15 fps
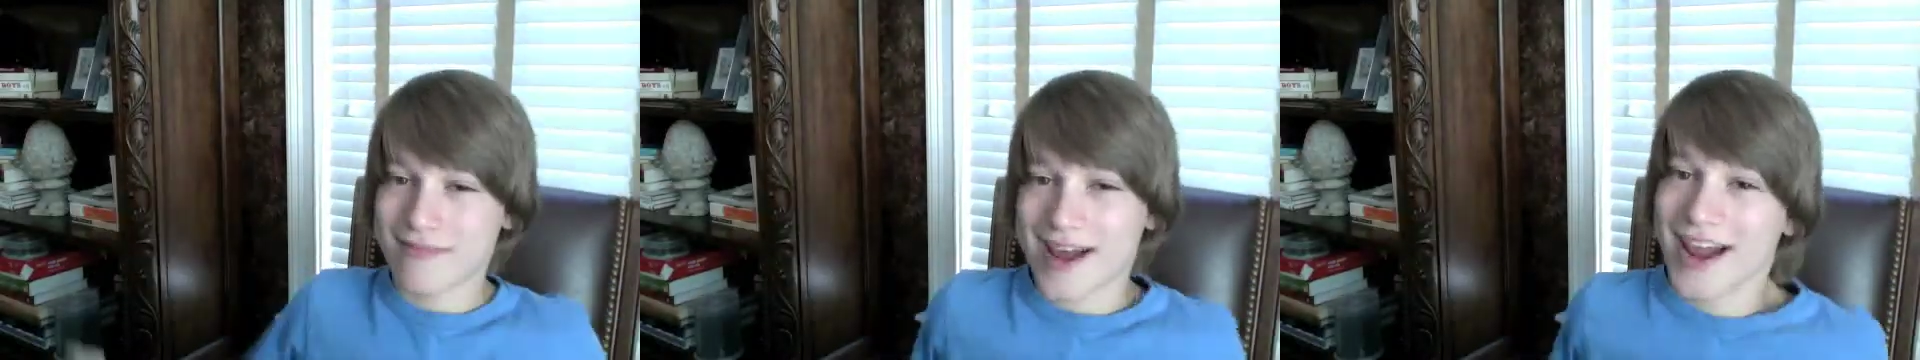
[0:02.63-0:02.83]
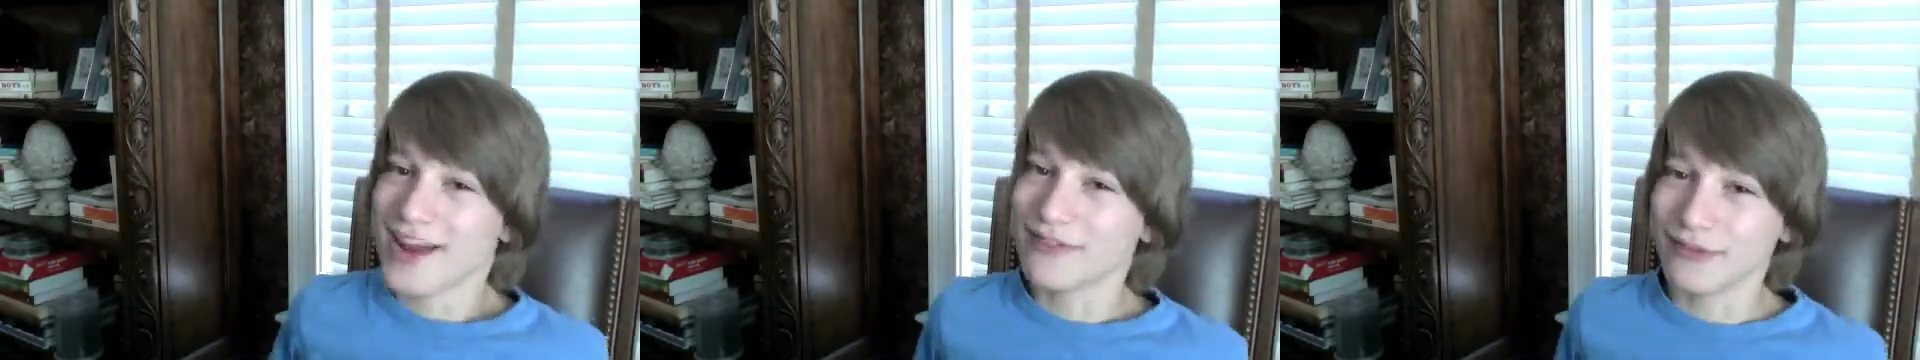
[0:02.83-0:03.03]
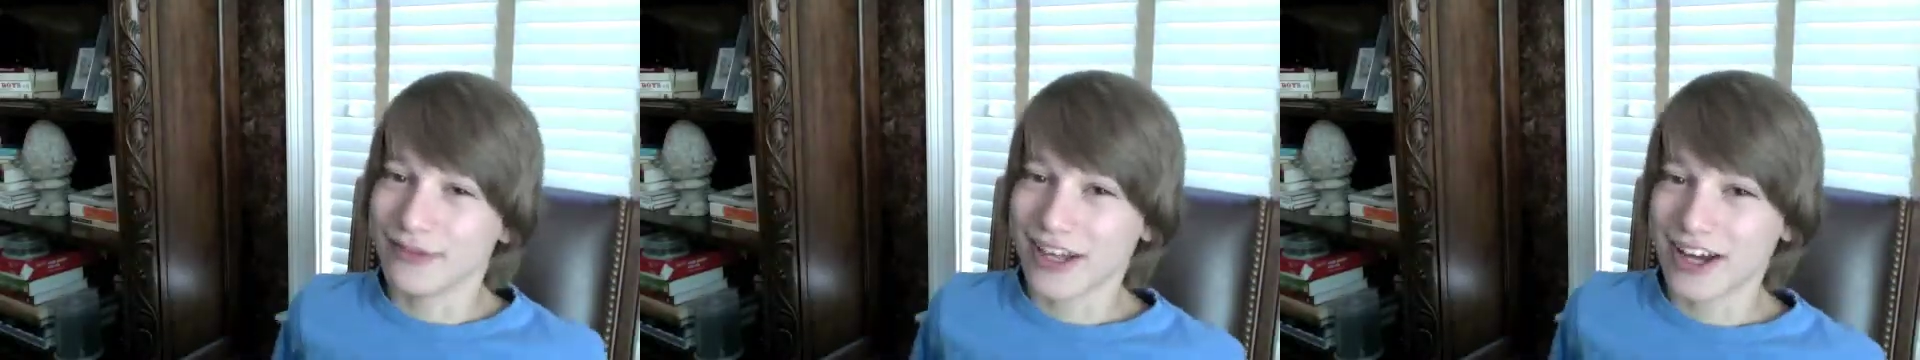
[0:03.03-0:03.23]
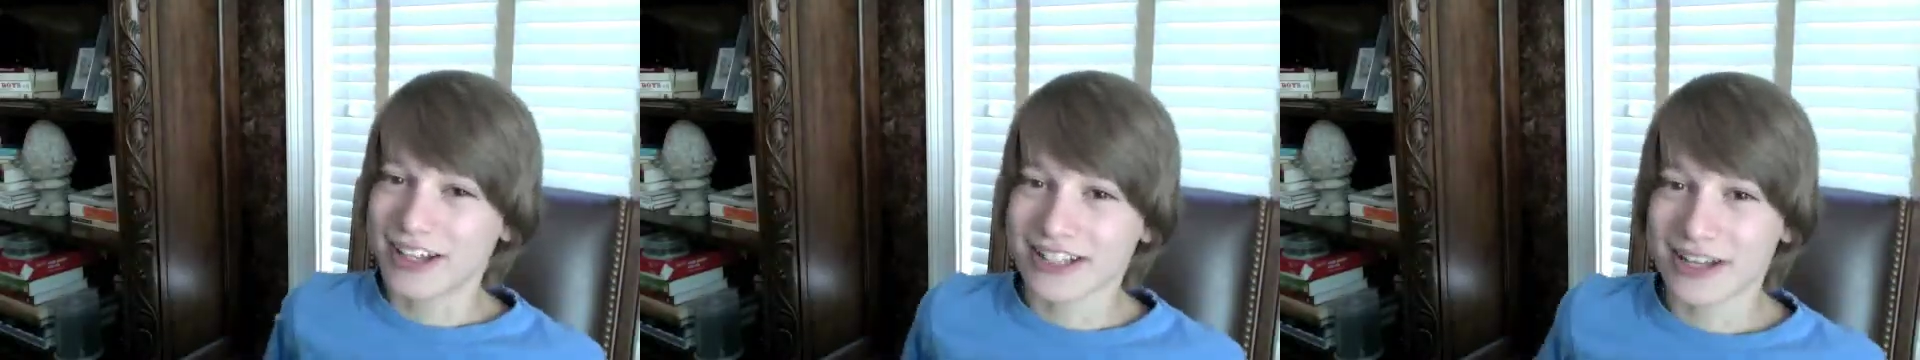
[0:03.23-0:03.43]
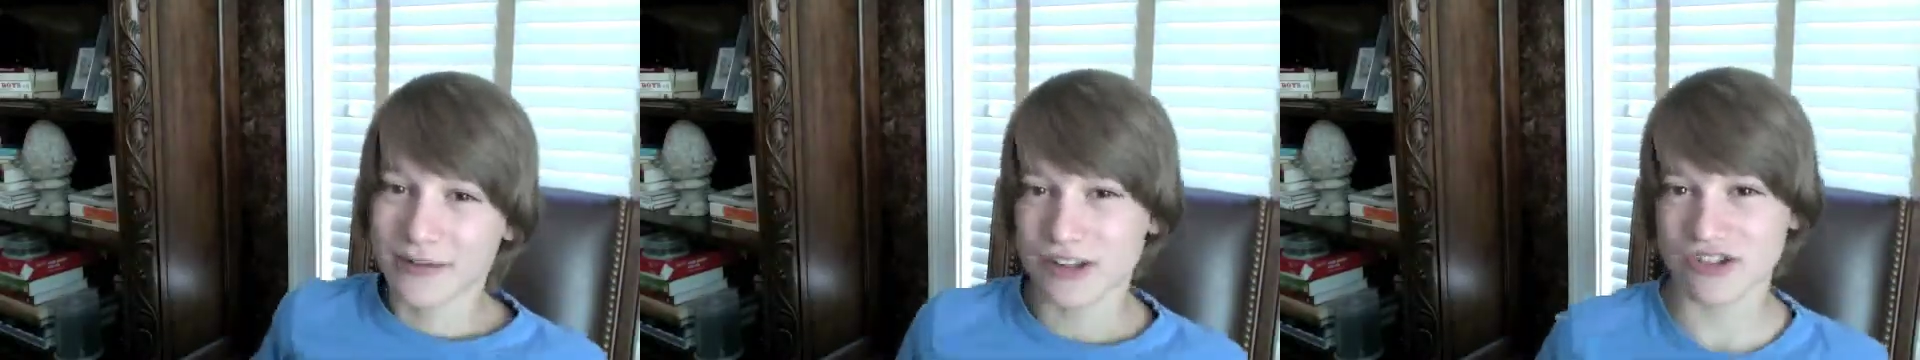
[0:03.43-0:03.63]
I haven't
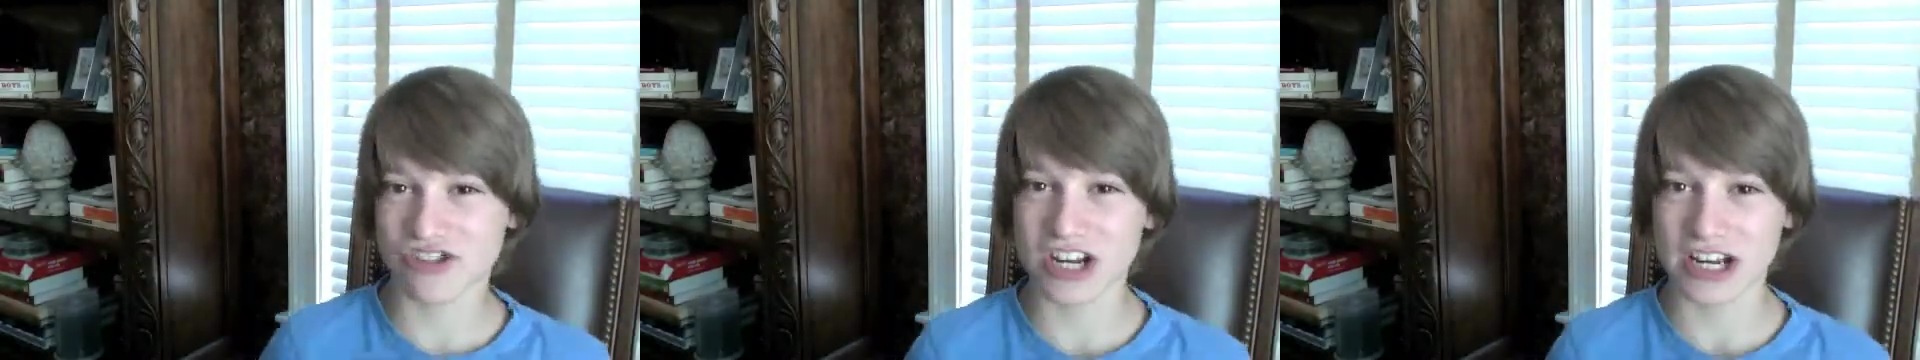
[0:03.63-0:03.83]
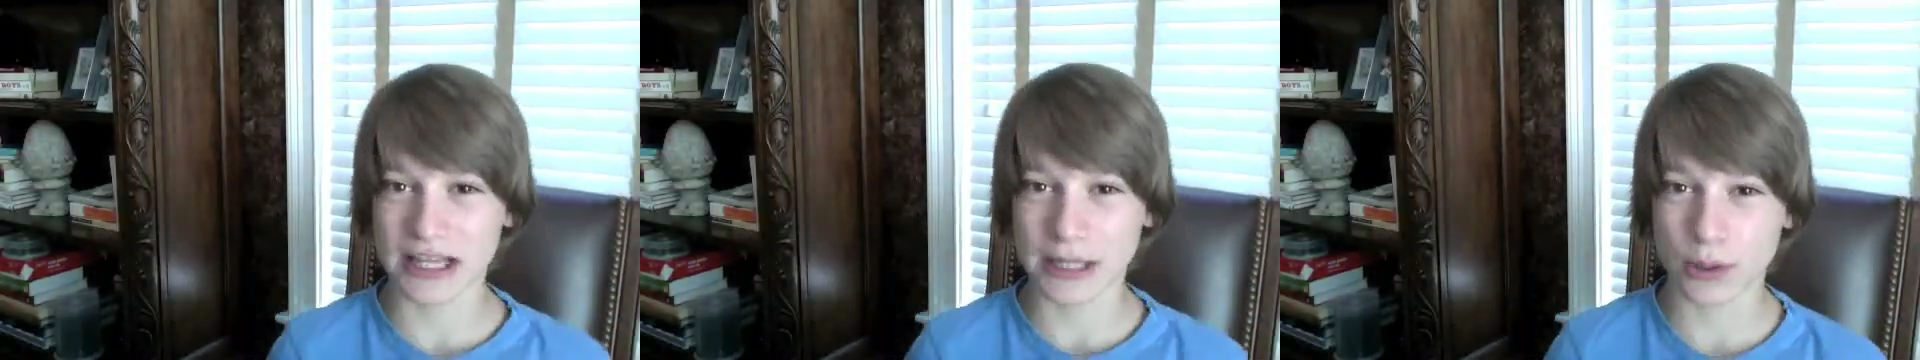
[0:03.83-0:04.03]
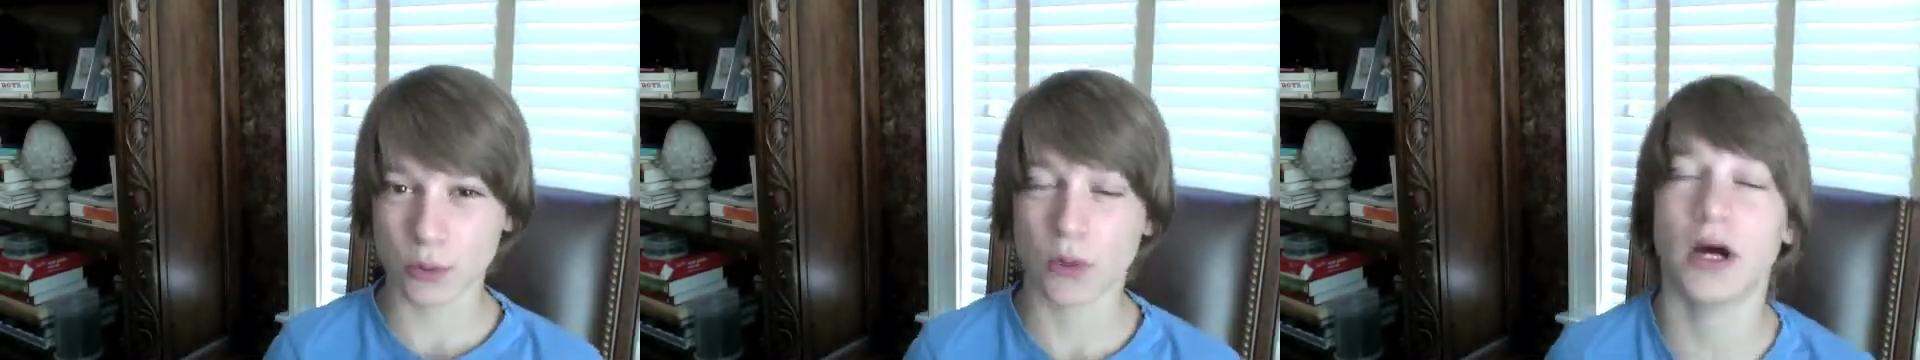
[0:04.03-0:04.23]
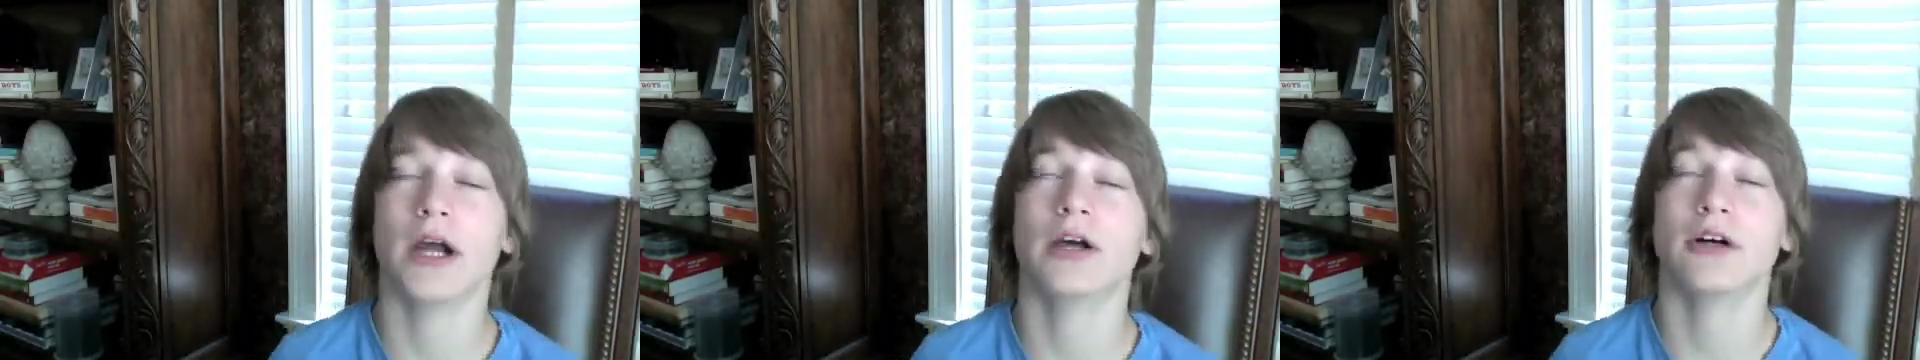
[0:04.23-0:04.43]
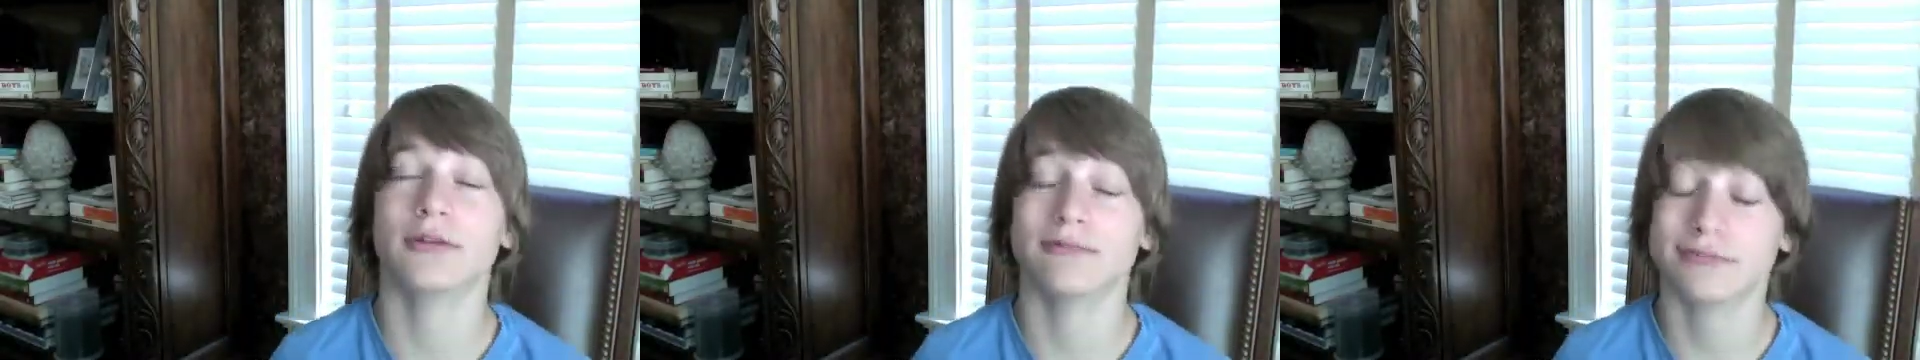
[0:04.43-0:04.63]
vlogged on this channel in a while